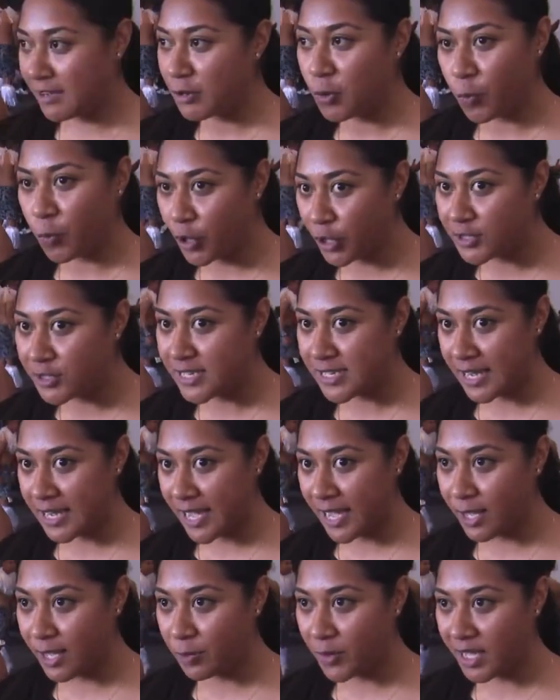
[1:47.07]
In a world
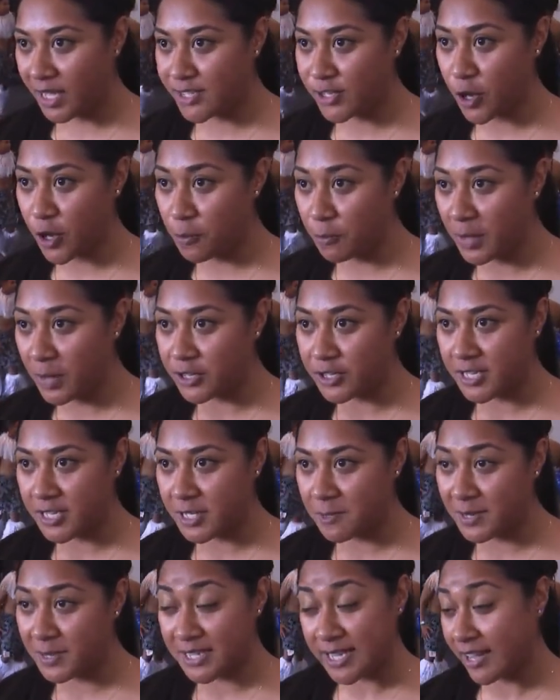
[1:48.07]
today where so much
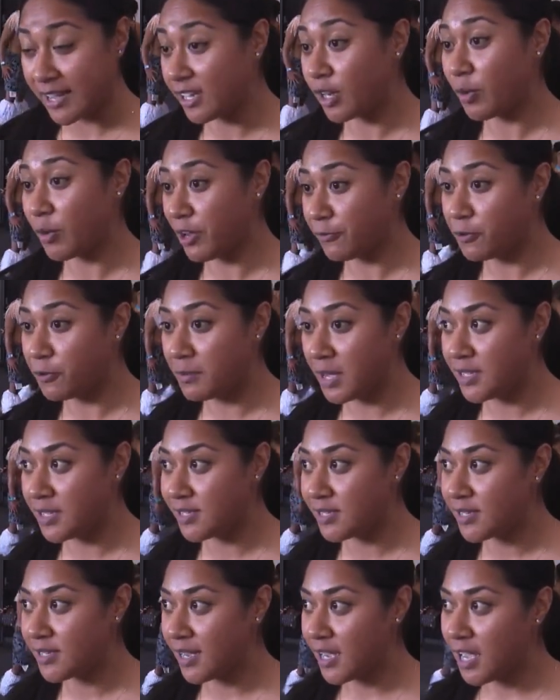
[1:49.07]
has been taken away from
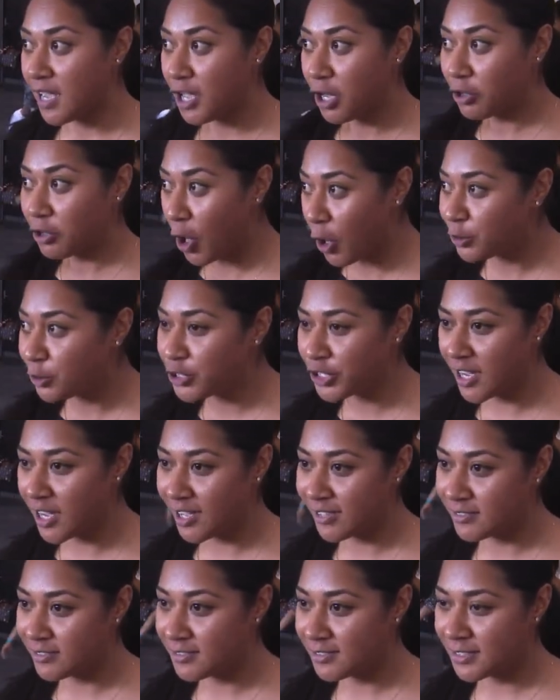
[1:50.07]
us, culture
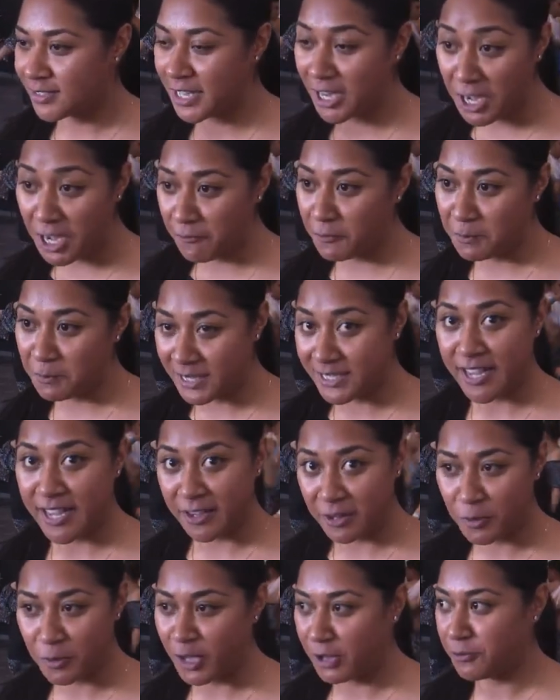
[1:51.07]
can never be
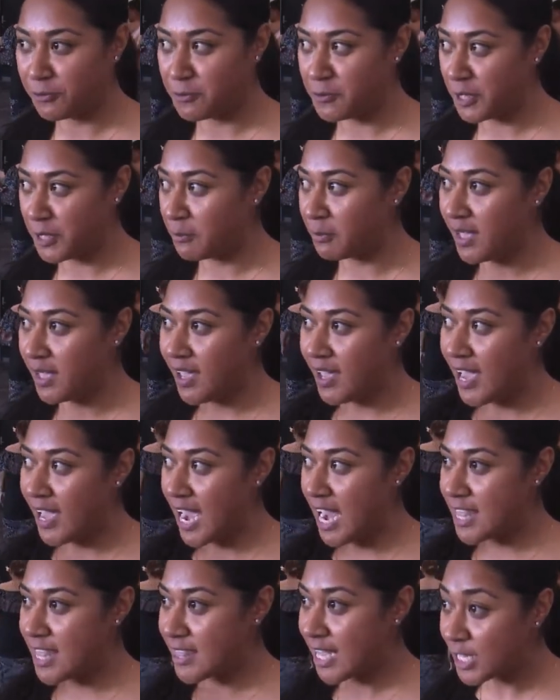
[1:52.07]
taken away from them
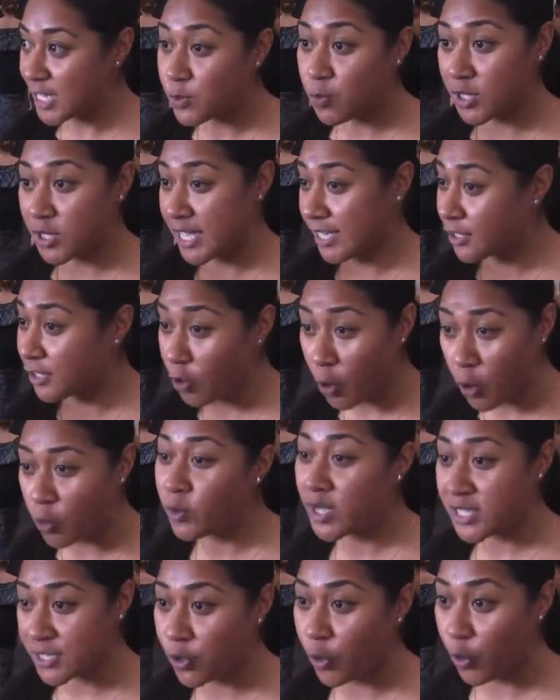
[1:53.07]
and that's what they can
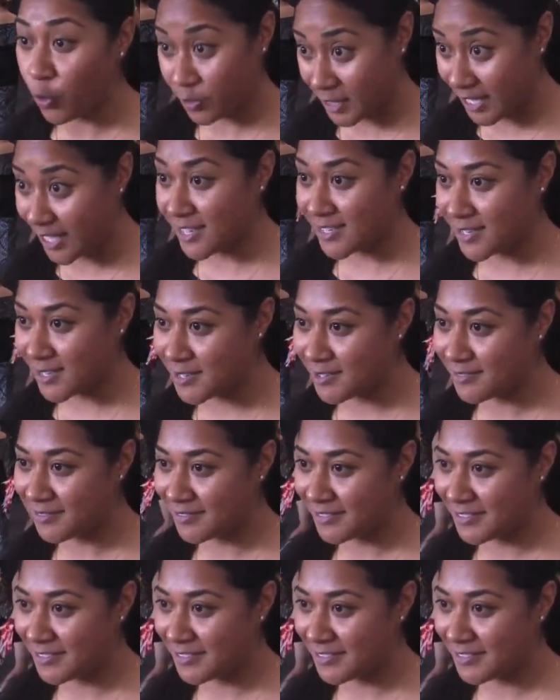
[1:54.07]
always call theirs.